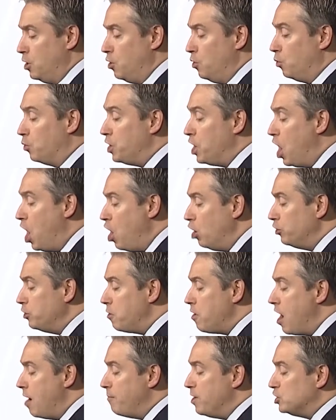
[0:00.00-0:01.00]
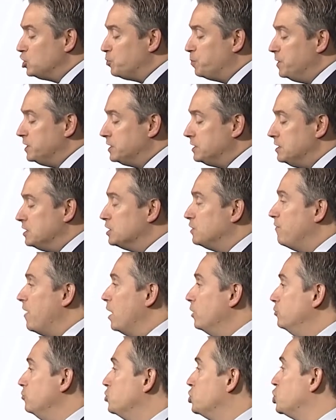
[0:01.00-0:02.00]
We all know how much business
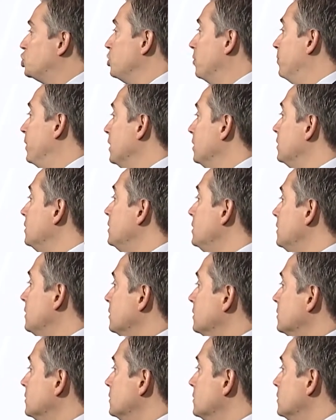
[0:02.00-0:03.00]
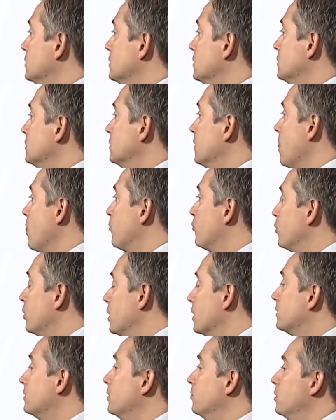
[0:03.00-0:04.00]
values stability,
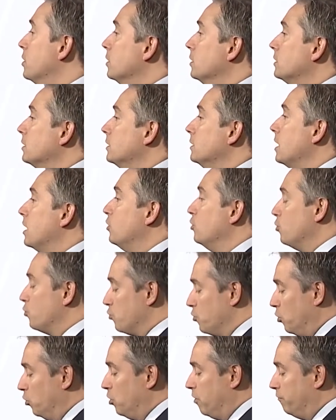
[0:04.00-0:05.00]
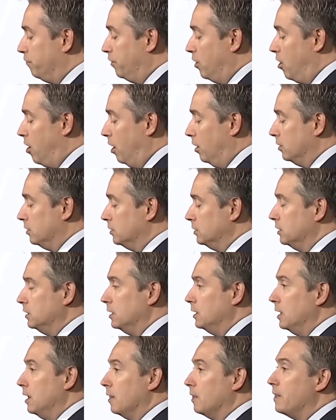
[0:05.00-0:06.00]
predictability, and the rule of law.
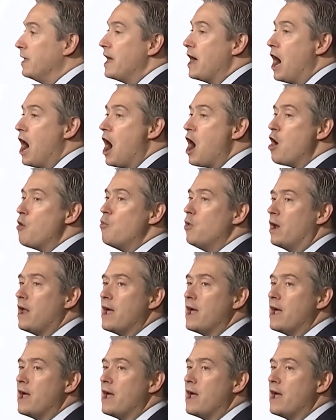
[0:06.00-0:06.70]
They are what